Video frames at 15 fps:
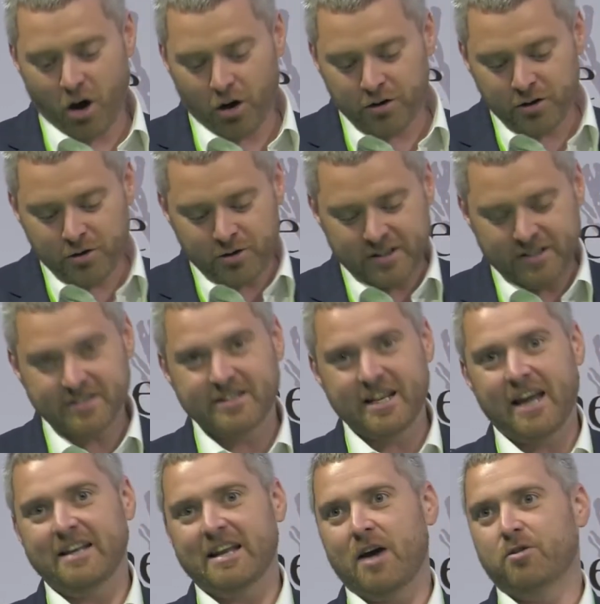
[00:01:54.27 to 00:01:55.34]
Are you going to
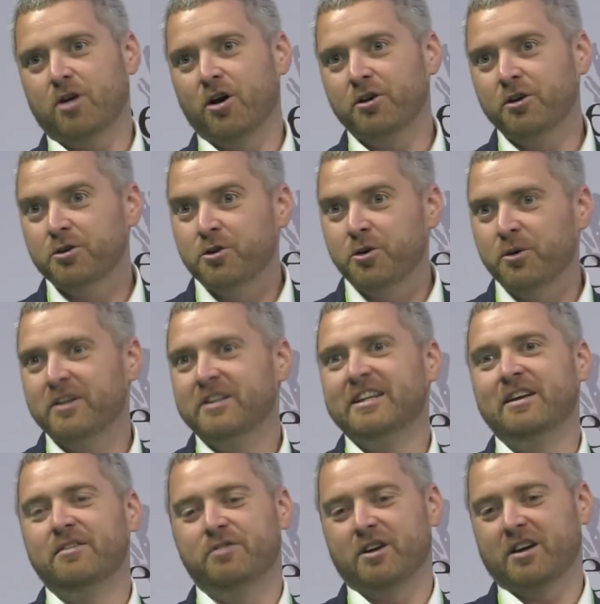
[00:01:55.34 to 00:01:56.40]
stand out? Are you going to
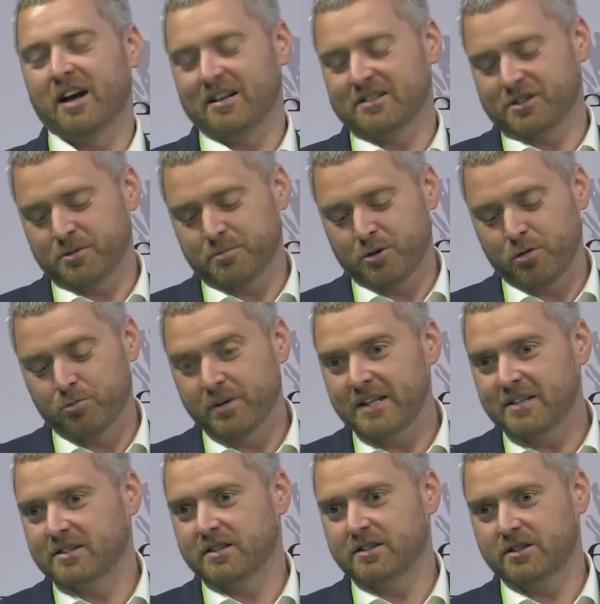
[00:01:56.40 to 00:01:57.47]
give the customer a
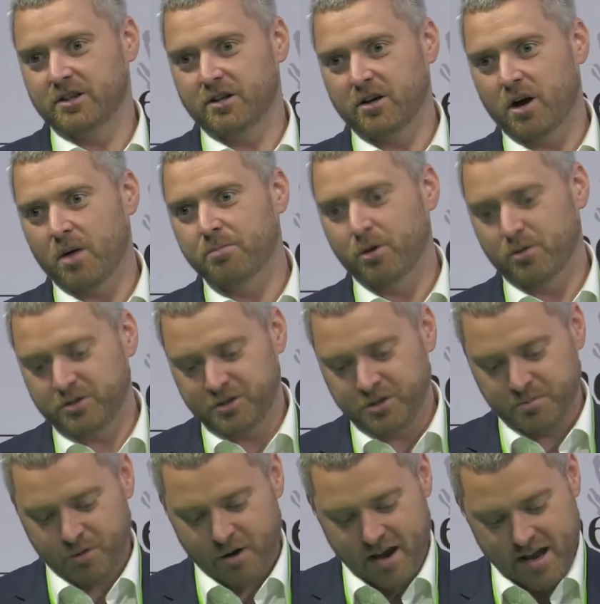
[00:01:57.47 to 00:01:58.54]
reason to approach
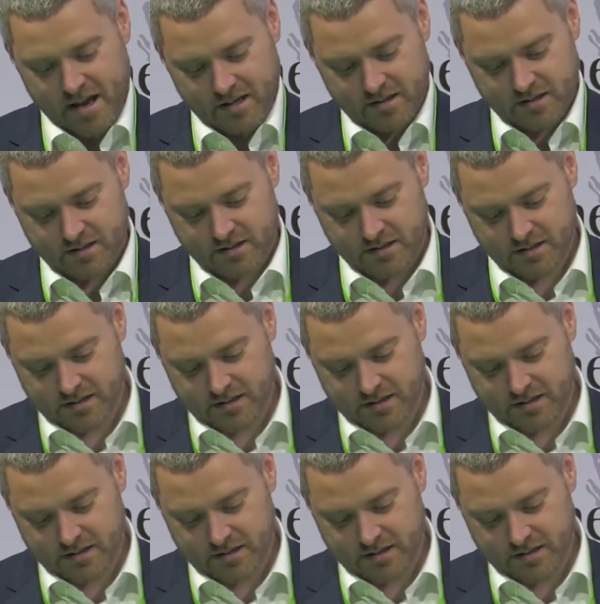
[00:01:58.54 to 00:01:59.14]
your brand?